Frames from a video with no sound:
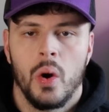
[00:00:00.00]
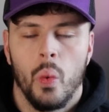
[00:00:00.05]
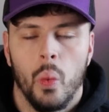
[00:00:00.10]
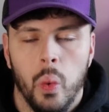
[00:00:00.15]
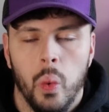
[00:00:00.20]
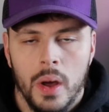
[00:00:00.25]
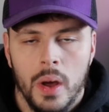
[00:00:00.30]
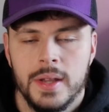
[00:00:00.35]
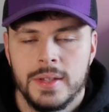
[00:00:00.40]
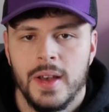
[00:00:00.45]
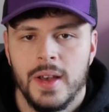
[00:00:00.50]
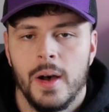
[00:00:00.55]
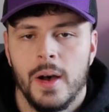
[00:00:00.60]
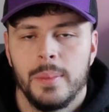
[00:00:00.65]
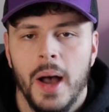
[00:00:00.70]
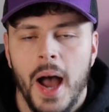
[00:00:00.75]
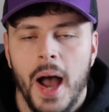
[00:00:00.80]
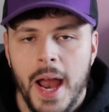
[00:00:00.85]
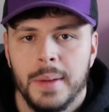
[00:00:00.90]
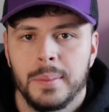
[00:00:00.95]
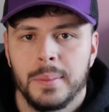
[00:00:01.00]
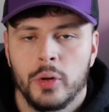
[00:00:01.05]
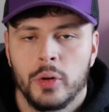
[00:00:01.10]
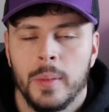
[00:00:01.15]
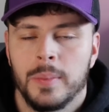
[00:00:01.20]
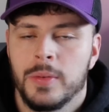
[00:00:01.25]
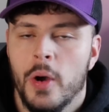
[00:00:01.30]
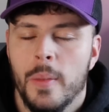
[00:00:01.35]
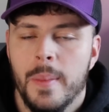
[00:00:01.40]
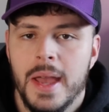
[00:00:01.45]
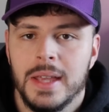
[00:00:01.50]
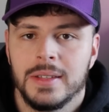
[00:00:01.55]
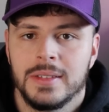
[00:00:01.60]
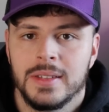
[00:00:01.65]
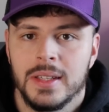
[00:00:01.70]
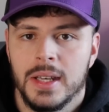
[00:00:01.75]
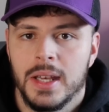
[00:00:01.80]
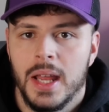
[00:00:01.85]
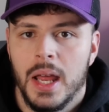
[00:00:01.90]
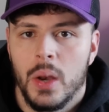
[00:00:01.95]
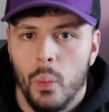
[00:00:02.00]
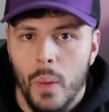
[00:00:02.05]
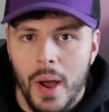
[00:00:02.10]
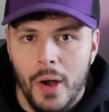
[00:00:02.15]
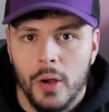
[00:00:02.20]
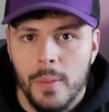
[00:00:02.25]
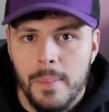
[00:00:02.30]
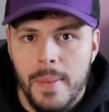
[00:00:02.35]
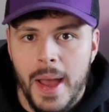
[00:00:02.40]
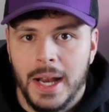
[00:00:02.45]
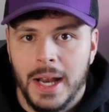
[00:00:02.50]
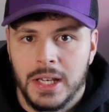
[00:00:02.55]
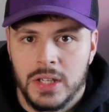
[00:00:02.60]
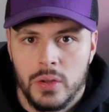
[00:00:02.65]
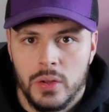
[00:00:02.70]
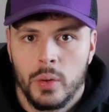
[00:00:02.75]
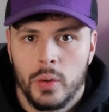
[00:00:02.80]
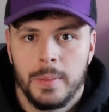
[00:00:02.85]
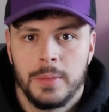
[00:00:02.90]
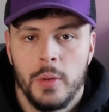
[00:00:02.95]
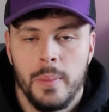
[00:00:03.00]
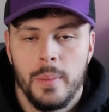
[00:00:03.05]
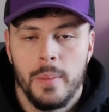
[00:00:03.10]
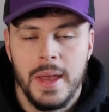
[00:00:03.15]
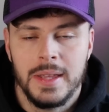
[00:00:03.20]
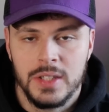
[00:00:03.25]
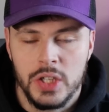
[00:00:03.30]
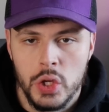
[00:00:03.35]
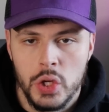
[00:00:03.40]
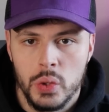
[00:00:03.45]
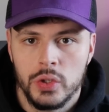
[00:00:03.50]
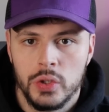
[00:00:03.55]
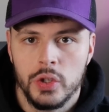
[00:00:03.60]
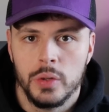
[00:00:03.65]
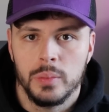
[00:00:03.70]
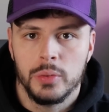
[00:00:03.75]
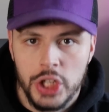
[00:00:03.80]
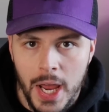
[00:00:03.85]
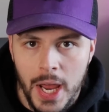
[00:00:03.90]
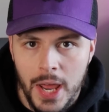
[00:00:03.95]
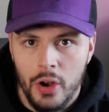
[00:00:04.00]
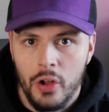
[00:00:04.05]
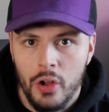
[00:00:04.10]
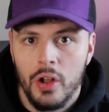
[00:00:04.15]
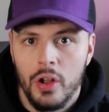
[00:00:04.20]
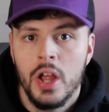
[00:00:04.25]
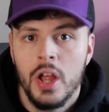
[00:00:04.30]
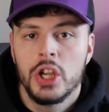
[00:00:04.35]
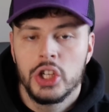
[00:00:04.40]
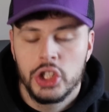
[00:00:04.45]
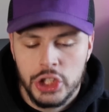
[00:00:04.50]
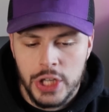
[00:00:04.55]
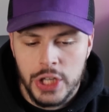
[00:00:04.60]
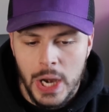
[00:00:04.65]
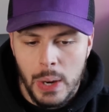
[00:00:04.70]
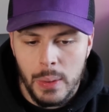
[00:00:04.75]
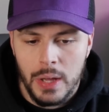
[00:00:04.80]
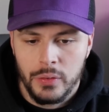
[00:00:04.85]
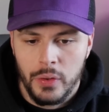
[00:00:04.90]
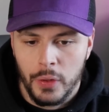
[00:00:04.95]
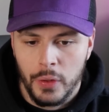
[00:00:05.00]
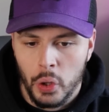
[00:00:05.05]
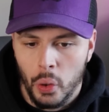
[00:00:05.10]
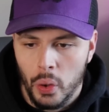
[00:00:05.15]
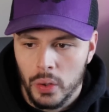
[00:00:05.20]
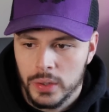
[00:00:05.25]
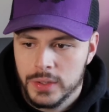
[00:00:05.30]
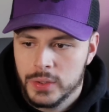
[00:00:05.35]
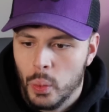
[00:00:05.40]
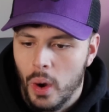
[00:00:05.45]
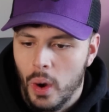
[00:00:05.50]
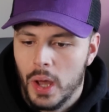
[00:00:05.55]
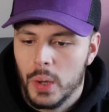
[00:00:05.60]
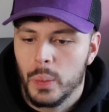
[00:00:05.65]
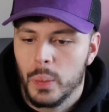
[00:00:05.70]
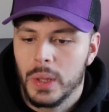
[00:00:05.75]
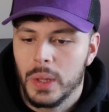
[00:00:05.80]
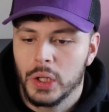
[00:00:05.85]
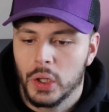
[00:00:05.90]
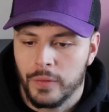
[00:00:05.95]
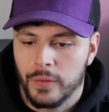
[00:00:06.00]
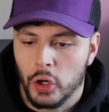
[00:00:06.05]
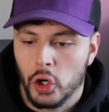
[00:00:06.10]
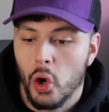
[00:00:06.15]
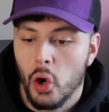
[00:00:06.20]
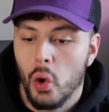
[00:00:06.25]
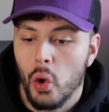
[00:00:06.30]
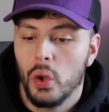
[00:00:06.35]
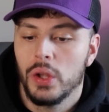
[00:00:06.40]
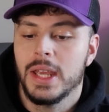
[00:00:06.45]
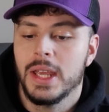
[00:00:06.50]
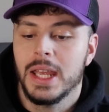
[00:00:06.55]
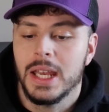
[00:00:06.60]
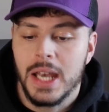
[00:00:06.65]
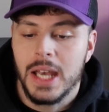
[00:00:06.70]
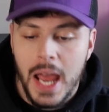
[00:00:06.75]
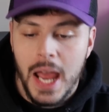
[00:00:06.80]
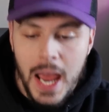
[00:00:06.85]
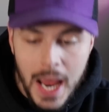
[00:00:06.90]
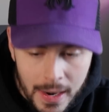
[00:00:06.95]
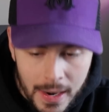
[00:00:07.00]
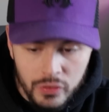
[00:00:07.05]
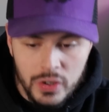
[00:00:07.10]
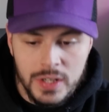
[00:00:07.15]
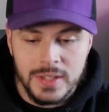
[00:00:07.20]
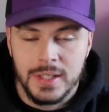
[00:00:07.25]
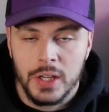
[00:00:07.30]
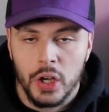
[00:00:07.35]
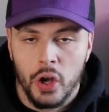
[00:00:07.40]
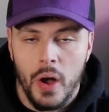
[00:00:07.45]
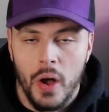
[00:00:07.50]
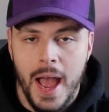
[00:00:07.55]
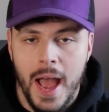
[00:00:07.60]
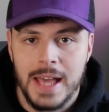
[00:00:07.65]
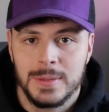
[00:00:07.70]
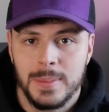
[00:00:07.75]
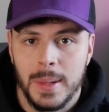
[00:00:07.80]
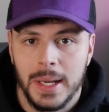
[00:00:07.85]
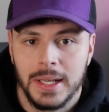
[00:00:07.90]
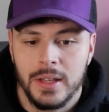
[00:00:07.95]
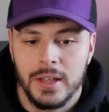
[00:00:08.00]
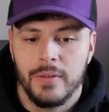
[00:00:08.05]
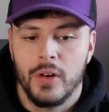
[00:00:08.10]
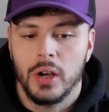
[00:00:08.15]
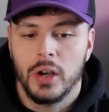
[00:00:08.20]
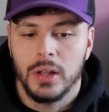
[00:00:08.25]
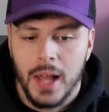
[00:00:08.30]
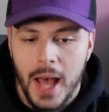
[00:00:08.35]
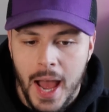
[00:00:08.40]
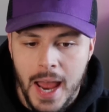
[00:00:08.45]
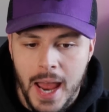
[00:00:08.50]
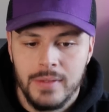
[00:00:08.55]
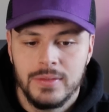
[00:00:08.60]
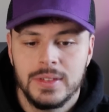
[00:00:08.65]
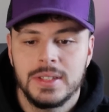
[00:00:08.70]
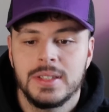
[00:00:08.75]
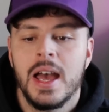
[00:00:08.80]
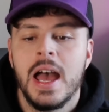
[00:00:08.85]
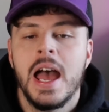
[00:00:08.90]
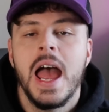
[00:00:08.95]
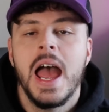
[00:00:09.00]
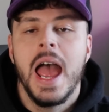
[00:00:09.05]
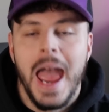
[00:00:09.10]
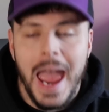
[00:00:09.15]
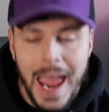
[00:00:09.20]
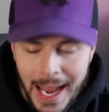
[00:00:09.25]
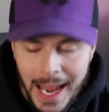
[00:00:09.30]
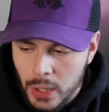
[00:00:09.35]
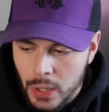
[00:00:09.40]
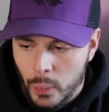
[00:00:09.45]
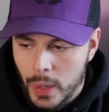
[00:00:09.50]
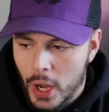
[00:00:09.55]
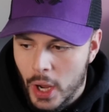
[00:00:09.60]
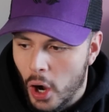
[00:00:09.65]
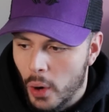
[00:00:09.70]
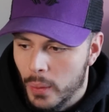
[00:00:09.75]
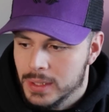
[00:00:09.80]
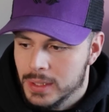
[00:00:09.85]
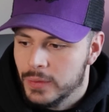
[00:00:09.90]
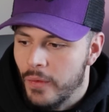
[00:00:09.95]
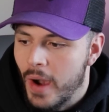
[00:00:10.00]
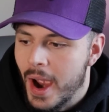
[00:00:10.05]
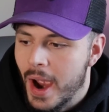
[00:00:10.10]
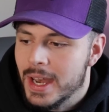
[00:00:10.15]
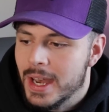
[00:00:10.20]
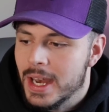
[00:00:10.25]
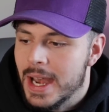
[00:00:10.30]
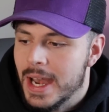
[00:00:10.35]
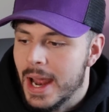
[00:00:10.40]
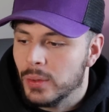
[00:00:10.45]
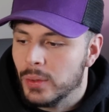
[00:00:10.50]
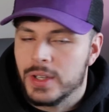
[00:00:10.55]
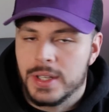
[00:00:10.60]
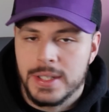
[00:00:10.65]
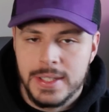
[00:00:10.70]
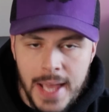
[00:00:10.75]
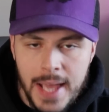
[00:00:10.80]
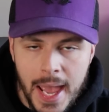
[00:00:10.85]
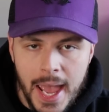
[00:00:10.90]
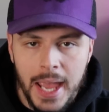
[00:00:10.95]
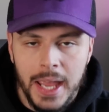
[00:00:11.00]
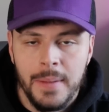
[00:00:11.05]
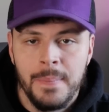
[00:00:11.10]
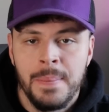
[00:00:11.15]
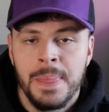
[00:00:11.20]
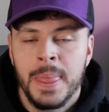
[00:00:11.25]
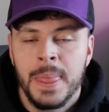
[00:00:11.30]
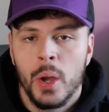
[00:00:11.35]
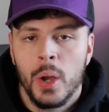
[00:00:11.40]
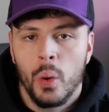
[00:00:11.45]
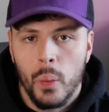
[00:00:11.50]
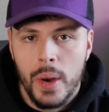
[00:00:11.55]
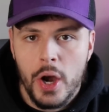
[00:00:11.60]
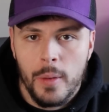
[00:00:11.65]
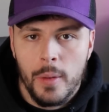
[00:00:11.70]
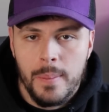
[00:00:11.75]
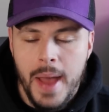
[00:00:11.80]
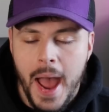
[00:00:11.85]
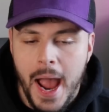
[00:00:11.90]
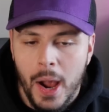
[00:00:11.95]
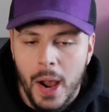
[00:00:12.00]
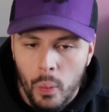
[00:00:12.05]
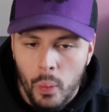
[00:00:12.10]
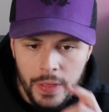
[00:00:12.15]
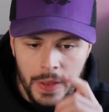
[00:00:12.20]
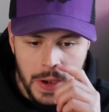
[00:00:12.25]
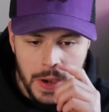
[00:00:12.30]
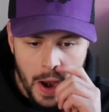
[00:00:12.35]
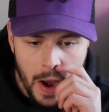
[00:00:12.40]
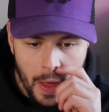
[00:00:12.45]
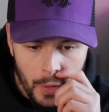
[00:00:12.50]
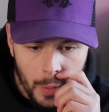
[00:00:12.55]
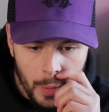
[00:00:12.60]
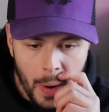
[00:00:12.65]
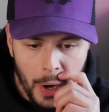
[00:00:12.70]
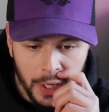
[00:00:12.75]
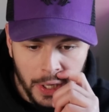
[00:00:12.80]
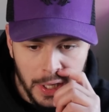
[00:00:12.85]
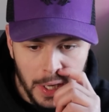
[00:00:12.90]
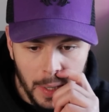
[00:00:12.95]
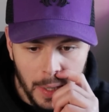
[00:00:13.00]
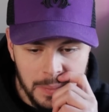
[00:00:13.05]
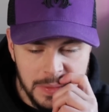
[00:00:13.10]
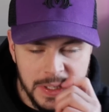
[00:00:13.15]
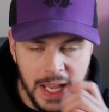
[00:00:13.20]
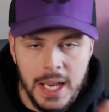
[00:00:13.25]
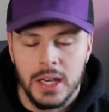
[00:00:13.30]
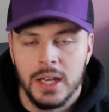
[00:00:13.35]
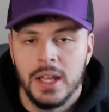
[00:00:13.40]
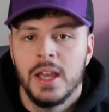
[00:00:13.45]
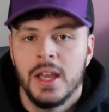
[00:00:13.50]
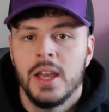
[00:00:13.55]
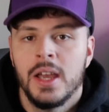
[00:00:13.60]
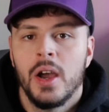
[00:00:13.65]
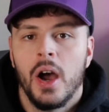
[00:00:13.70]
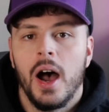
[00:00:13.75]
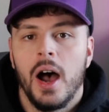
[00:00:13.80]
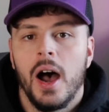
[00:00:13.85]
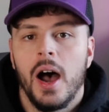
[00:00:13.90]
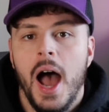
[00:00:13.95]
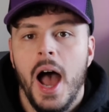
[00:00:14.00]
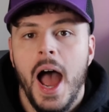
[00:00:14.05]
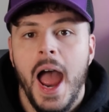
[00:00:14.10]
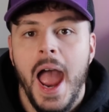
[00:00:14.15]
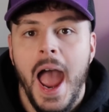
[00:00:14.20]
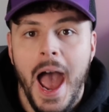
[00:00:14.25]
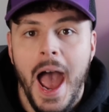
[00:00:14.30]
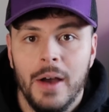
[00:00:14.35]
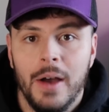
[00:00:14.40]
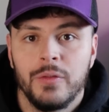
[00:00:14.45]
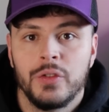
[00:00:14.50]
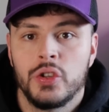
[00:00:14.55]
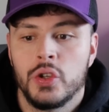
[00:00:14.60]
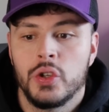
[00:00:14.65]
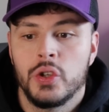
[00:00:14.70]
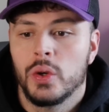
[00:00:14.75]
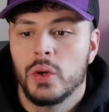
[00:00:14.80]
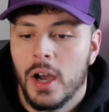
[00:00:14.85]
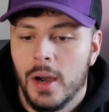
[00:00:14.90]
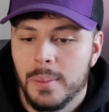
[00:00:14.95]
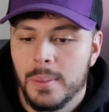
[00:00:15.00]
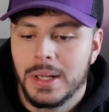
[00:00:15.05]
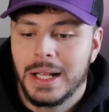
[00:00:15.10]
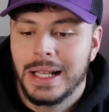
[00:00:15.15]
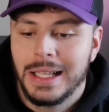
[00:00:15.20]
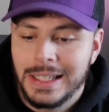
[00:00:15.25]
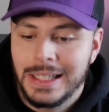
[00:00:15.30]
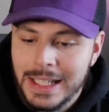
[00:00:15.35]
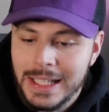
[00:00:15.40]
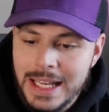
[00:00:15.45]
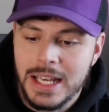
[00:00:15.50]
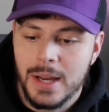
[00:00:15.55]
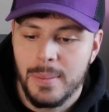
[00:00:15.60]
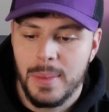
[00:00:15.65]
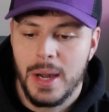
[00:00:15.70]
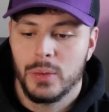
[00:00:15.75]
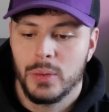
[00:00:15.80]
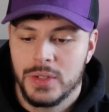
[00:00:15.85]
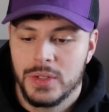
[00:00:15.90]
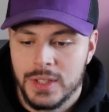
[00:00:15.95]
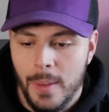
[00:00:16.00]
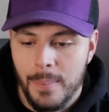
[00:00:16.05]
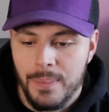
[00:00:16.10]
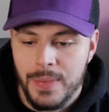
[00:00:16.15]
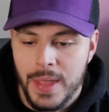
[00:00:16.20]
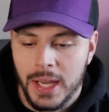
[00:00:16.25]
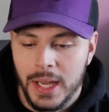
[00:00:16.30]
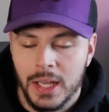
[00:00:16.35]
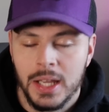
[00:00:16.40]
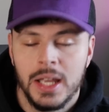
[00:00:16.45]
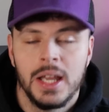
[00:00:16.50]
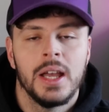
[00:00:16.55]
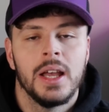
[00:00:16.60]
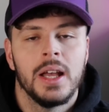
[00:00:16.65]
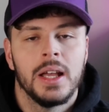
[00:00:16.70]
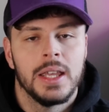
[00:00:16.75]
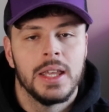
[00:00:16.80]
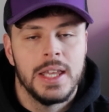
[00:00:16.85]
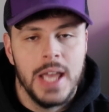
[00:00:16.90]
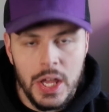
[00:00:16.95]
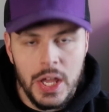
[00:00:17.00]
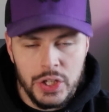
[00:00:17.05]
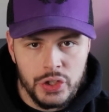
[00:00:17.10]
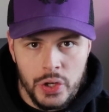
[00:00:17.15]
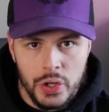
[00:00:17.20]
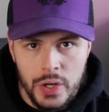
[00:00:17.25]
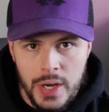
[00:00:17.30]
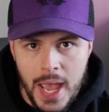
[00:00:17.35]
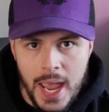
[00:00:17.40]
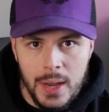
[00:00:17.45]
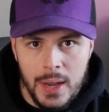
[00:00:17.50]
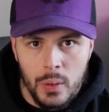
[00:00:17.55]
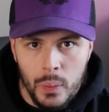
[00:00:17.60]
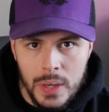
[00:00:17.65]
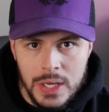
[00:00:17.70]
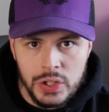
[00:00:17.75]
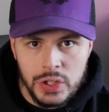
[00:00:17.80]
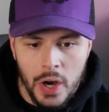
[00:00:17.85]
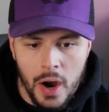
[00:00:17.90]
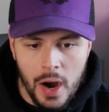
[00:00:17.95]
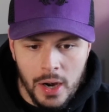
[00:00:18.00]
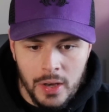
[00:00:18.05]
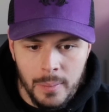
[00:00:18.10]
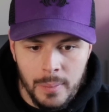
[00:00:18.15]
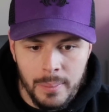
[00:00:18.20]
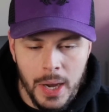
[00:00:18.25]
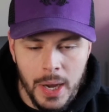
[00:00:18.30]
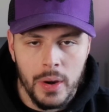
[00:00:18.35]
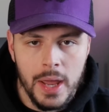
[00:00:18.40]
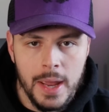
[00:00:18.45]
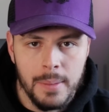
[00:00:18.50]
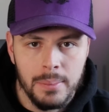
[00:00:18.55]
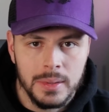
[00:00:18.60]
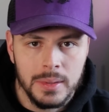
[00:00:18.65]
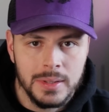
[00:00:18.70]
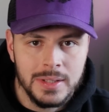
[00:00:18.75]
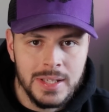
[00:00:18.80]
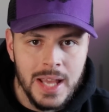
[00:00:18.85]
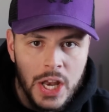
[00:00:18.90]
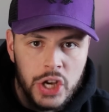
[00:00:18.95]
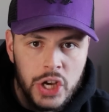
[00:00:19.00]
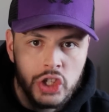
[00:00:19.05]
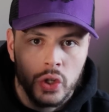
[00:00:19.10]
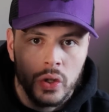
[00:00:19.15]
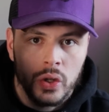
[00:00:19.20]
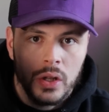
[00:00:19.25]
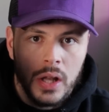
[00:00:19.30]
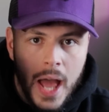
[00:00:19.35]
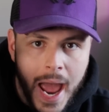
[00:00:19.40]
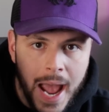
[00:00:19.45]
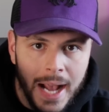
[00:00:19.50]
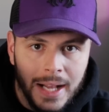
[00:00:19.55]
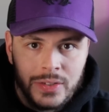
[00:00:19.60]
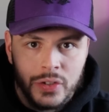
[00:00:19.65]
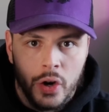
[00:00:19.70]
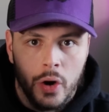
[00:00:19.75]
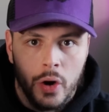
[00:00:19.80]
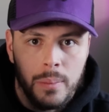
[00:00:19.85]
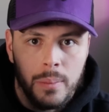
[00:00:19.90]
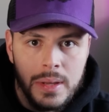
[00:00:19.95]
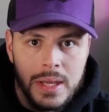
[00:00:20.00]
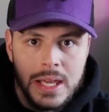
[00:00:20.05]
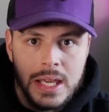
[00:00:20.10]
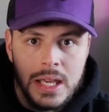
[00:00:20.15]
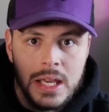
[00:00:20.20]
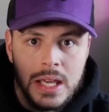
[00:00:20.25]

What is up? I am Crypto Mason, and welcome back to the Crypto Mason YouTube channel. Shout out to the Gold Squad. We look for gold in every single aspect of our lives, and we always find it. Now today, we are back with another market update. I have to come clean about something. Yesterday, we talked about a potential XRP